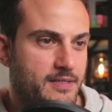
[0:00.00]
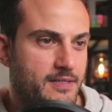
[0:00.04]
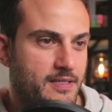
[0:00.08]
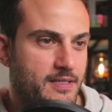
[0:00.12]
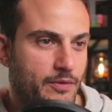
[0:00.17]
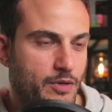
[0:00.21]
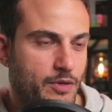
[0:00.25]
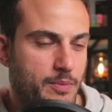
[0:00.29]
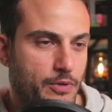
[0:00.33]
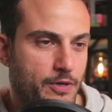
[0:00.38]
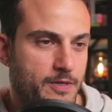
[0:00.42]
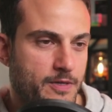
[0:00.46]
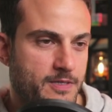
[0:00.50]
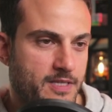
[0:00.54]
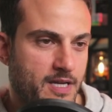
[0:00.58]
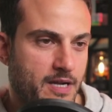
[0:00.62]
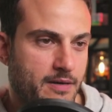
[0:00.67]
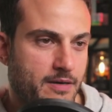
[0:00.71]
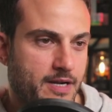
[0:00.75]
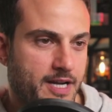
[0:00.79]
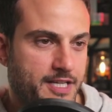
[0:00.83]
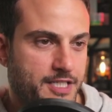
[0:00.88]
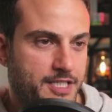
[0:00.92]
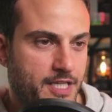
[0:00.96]
Can we post
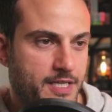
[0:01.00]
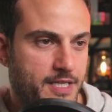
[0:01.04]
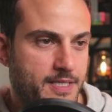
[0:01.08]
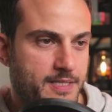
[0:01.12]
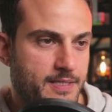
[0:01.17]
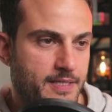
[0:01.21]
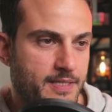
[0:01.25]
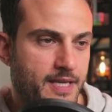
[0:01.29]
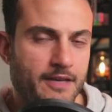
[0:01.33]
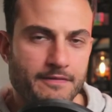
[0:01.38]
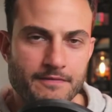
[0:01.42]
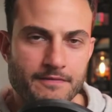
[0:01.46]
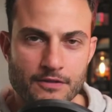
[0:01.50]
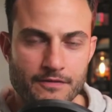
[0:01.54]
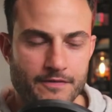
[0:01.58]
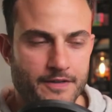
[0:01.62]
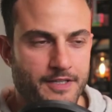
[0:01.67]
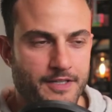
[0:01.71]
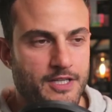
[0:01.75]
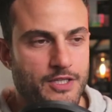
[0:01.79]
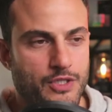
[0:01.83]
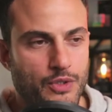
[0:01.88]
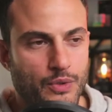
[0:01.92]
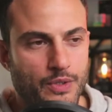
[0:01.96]
our IGs? Yeah, feel free
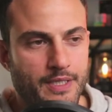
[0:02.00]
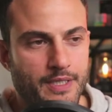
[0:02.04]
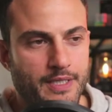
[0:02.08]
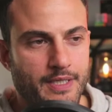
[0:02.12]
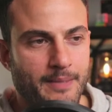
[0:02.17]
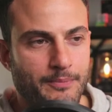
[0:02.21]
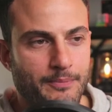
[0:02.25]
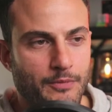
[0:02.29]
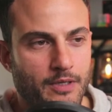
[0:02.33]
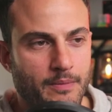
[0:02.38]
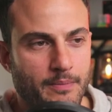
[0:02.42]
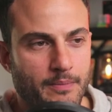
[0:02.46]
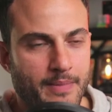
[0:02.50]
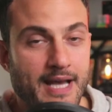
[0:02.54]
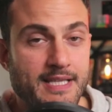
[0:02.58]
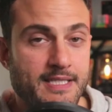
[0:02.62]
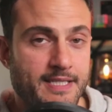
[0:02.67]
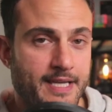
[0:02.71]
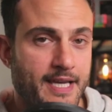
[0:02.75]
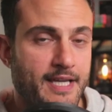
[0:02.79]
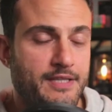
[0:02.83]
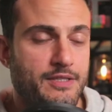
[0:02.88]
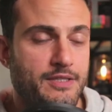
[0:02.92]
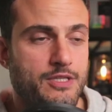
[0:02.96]
to do it. I'm about
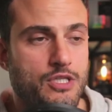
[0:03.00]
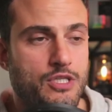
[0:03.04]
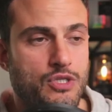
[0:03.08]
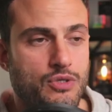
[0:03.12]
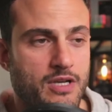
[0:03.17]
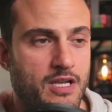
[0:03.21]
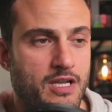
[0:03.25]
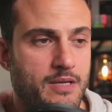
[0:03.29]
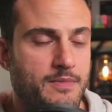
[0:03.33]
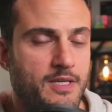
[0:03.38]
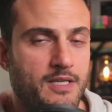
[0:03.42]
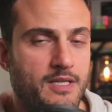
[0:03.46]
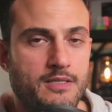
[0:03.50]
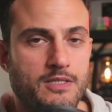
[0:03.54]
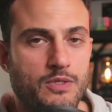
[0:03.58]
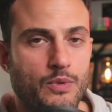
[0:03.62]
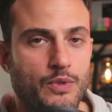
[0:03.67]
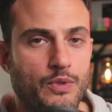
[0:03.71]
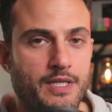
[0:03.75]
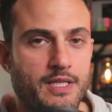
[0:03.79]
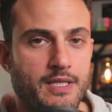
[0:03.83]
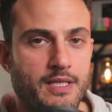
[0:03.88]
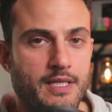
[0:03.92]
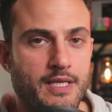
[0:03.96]
to end the stream. You can do
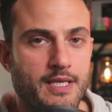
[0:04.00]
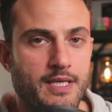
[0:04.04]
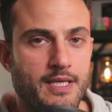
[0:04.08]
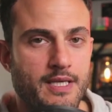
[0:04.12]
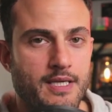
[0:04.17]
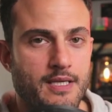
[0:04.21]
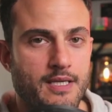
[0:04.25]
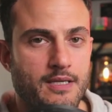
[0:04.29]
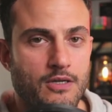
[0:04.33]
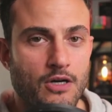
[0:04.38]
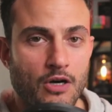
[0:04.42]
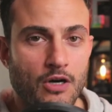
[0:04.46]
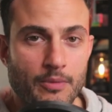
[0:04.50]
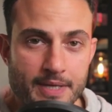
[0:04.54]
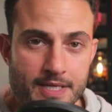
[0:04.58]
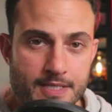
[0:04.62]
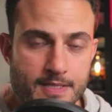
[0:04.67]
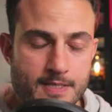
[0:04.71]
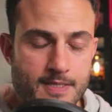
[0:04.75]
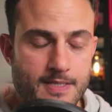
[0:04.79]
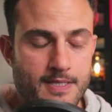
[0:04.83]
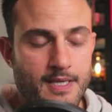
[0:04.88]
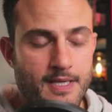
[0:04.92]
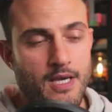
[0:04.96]
it in the
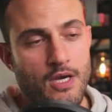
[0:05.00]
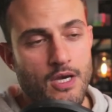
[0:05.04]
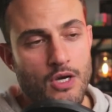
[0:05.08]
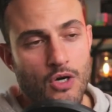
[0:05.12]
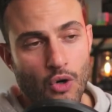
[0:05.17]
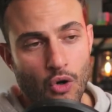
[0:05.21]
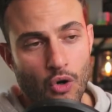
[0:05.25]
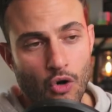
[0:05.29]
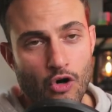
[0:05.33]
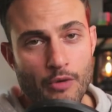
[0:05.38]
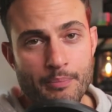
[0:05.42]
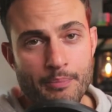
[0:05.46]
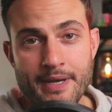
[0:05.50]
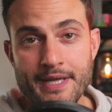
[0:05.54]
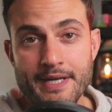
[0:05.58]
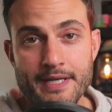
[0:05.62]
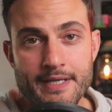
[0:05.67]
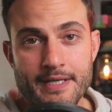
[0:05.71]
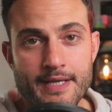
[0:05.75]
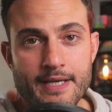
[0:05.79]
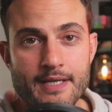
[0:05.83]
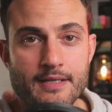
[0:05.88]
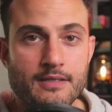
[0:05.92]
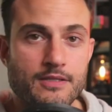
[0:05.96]
comments or better
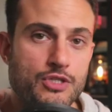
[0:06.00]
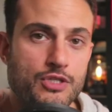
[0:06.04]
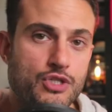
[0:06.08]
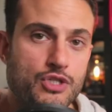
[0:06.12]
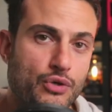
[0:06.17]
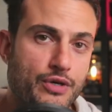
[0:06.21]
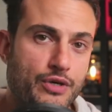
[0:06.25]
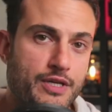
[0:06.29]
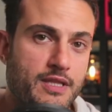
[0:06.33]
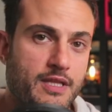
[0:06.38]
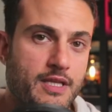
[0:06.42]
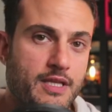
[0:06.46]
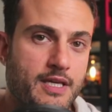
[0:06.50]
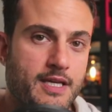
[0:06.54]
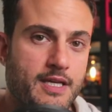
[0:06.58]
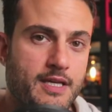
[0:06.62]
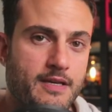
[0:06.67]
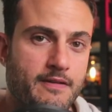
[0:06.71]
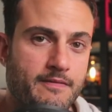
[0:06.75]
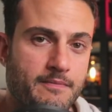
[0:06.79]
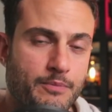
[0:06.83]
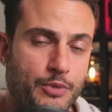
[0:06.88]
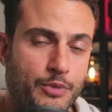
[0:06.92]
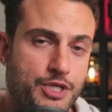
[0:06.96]
yet, join
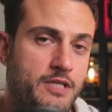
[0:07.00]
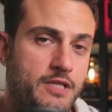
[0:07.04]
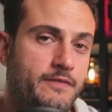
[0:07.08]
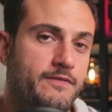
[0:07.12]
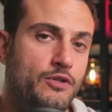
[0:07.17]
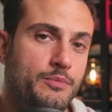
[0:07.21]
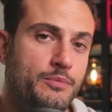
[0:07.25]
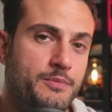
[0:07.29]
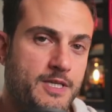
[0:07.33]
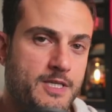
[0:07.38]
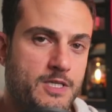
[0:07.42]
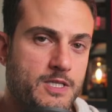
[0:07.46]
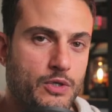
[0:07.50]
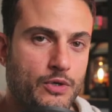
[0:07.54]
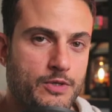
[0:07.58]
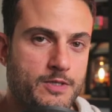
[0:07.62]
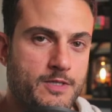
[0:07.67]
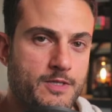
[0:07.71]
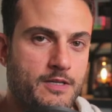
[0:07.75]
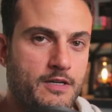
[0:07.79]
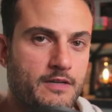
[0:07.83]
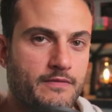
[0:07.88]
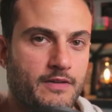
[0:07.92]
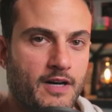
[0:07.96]
the Pushing Film Discord
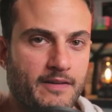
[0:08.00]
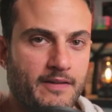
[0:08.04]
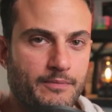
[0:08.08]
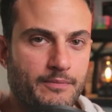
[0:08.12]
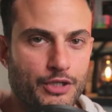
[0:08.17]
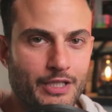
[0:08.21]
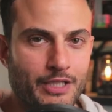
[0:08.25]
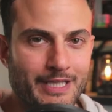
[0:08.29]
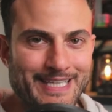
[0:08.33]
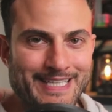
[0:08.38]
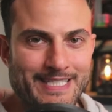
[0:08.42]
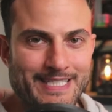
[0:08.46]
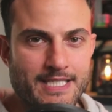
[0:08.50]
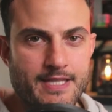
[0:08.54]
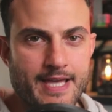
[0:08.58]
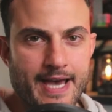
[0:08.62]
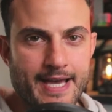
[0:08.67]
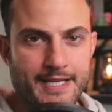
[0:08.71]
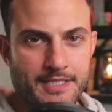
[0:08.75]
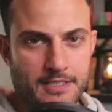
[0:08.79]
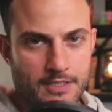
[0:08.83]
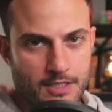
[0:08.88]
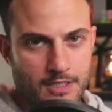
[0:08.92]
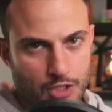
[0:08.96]
server. I put a link to
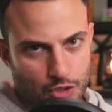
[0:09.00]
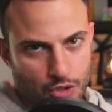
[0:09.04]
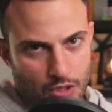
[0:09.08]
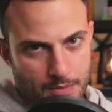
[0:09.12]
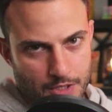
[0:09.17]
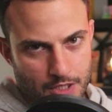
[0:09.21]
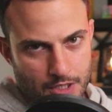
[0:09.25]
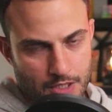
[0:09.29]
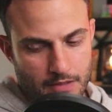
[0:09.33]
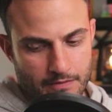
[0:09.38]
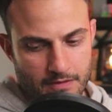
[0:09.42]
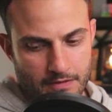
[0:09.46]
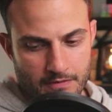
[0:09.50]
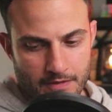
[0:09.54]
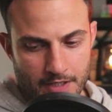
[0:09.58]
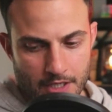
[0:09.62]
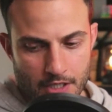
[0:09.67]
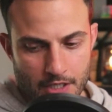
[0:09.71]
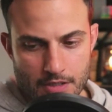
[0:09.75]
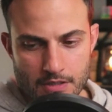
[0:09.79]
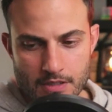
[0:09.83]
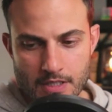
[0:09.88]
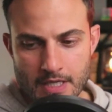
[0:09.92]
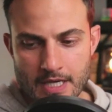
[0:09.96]
that in the description of the
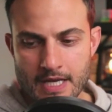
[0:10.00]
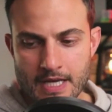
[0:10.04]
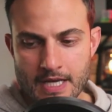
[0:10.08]
video.